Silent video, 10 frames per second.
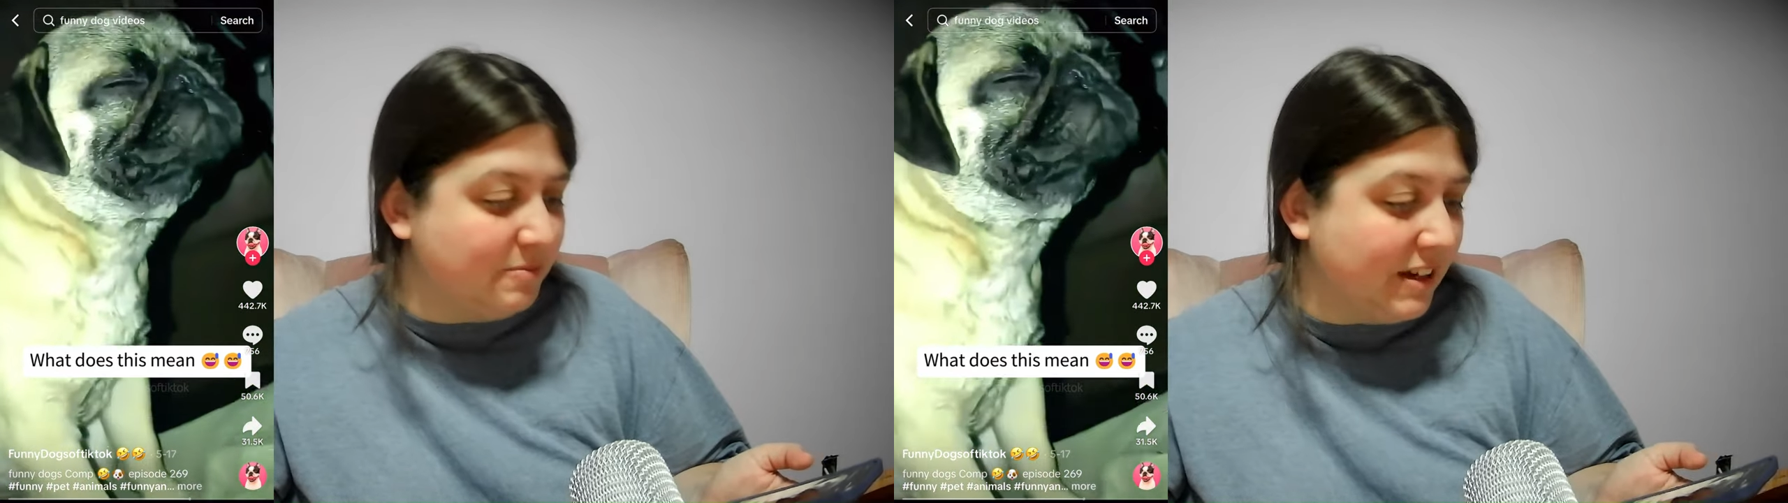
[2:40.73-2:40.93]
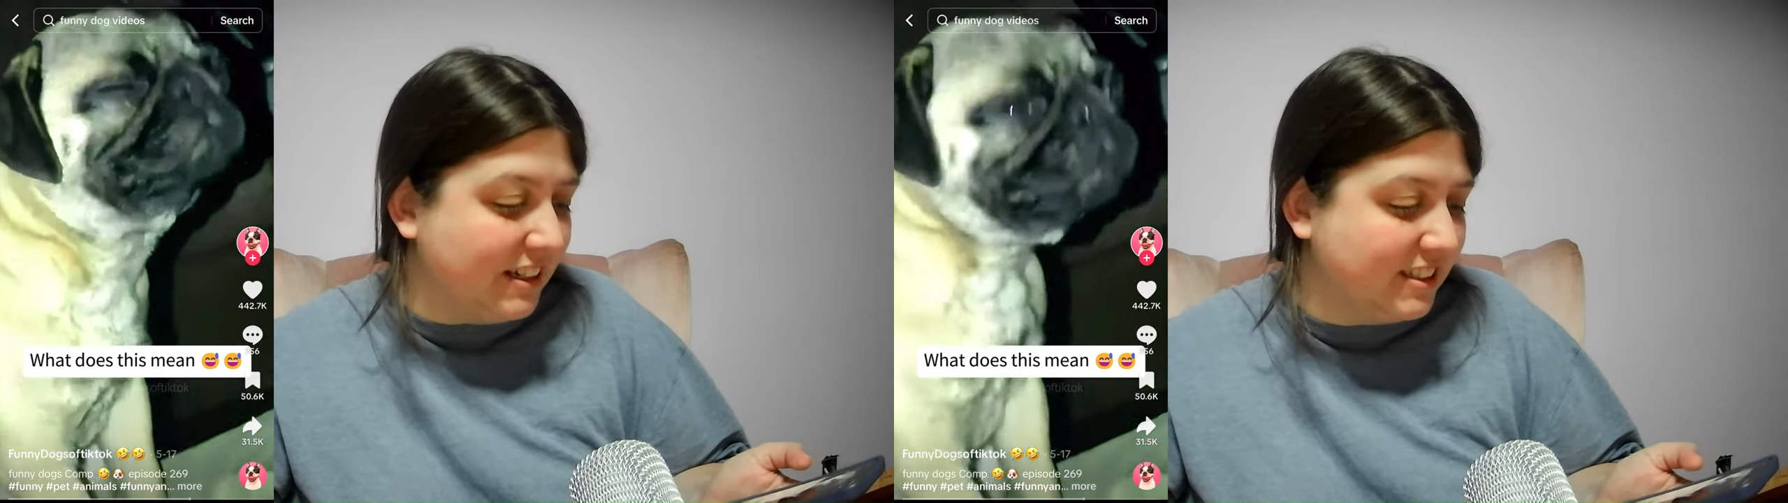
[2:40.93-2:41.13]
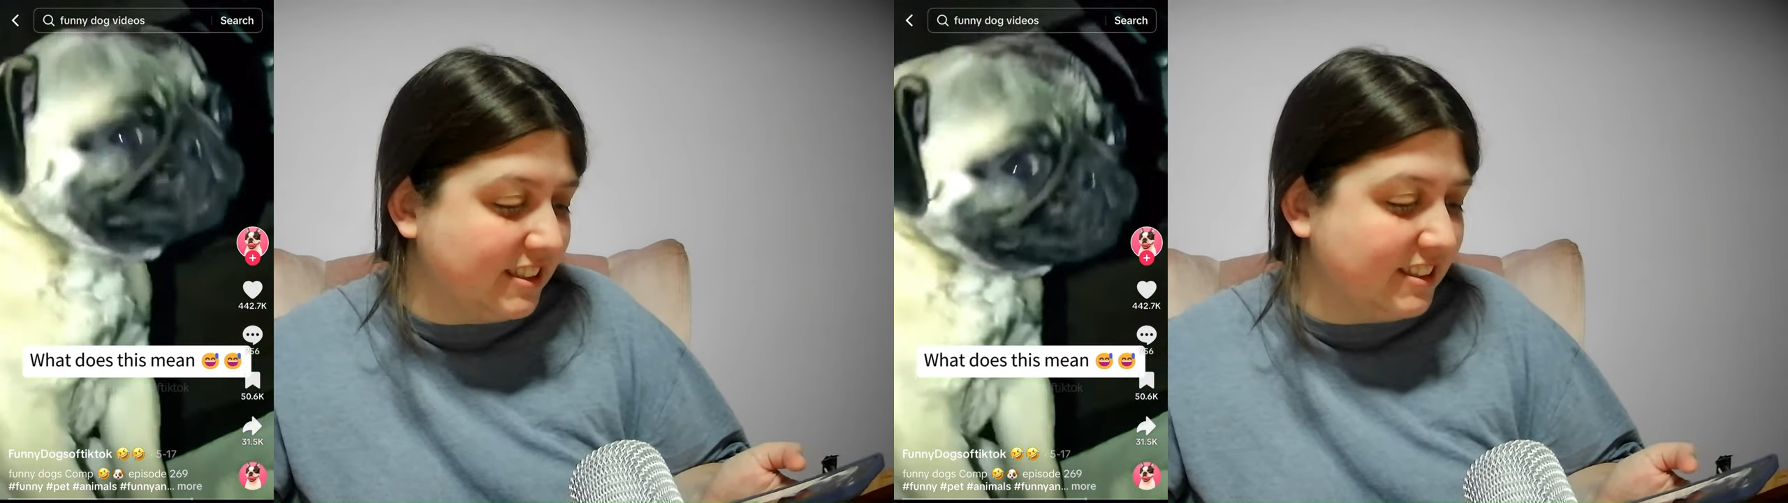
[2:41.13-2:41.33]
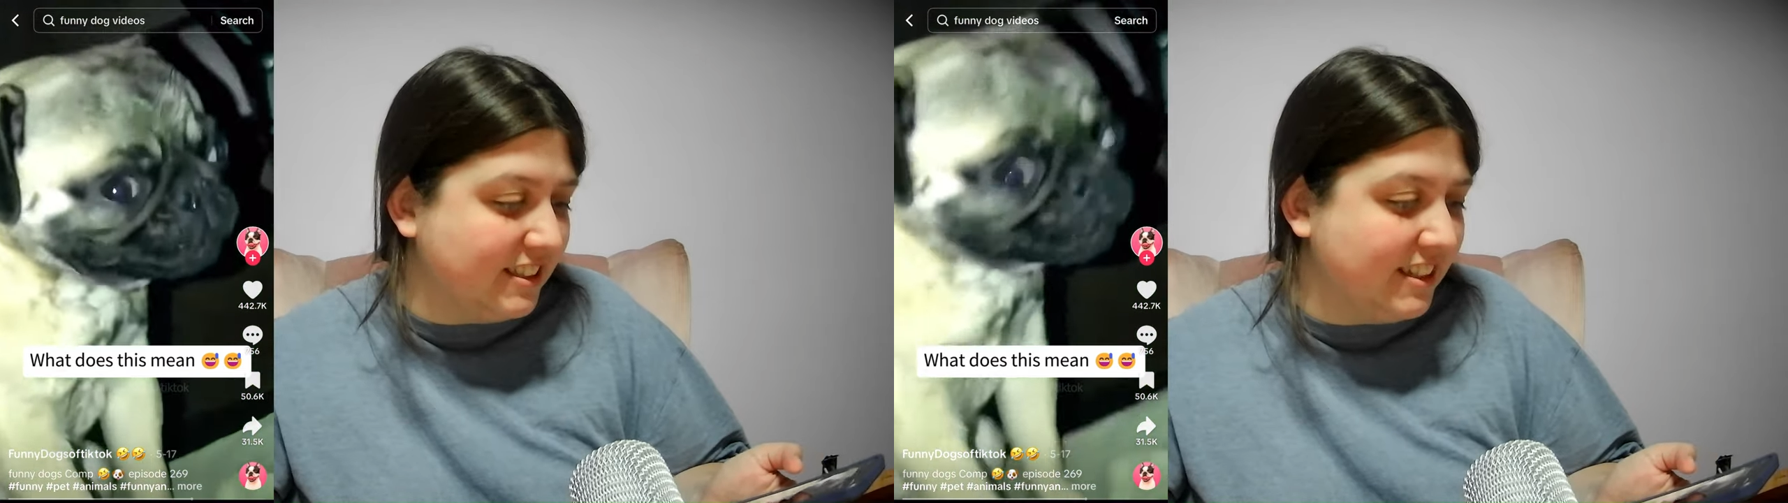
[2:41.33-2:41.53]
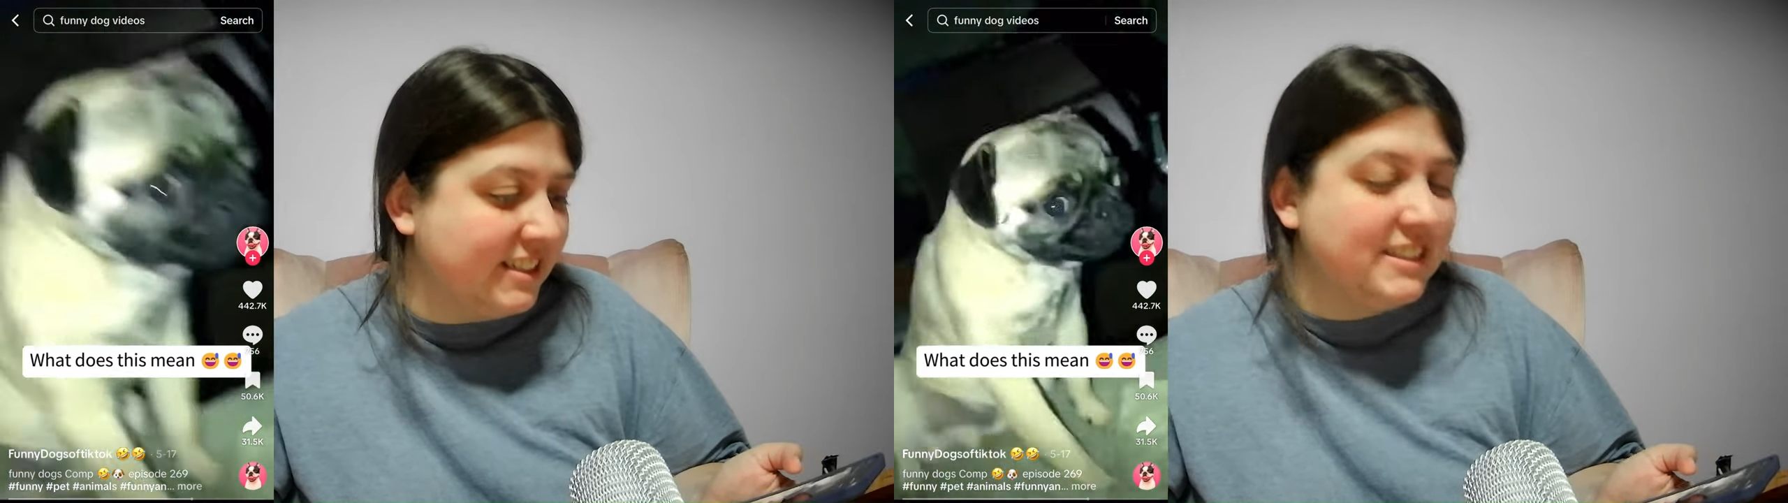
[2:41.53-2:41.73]

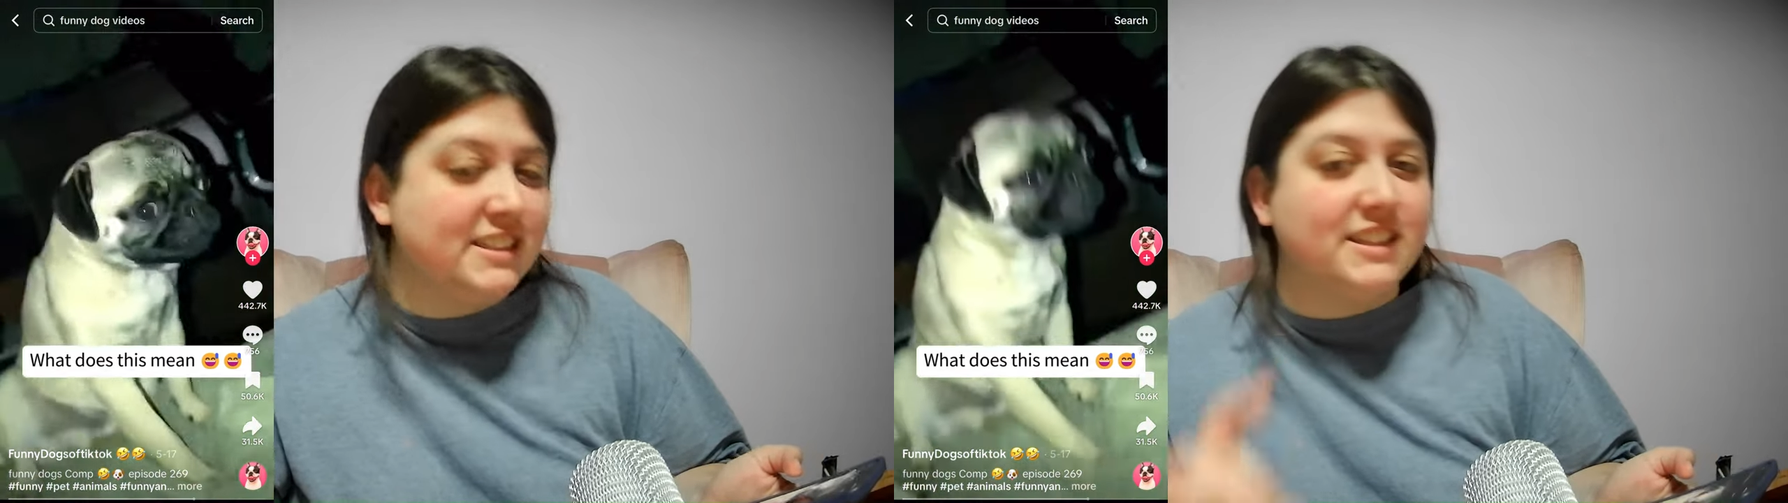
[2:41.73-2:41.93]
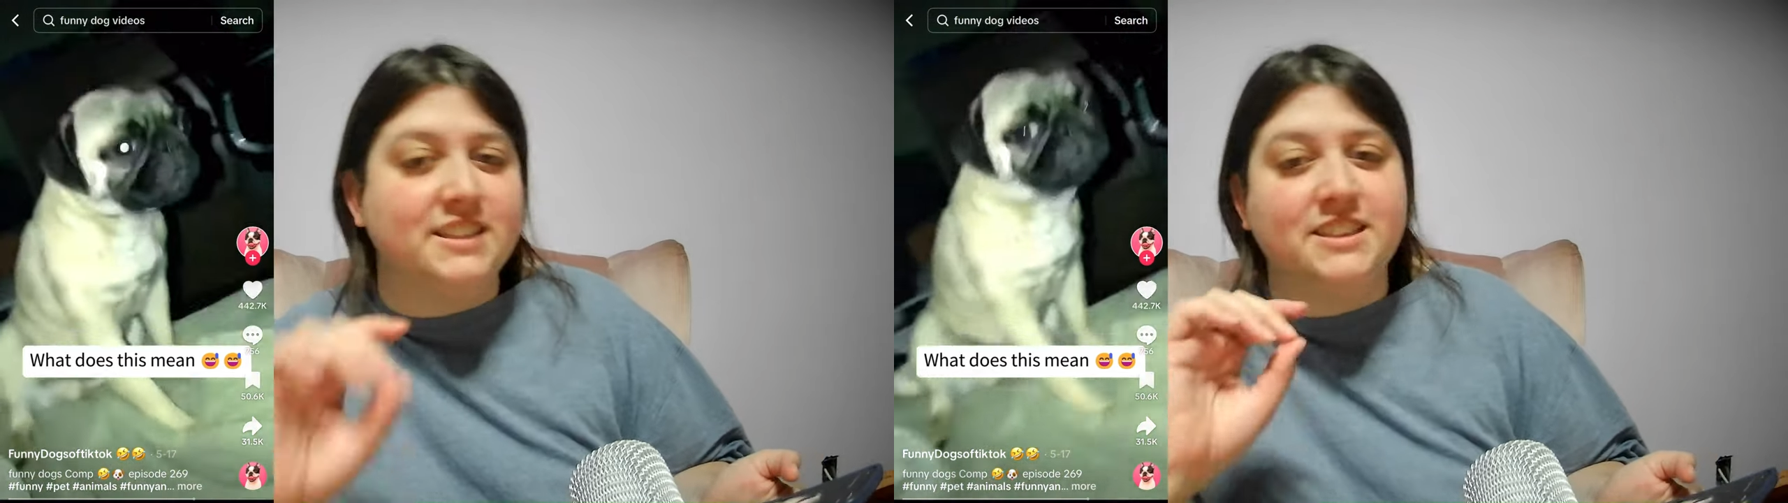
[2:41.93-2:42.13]
actually. It's it's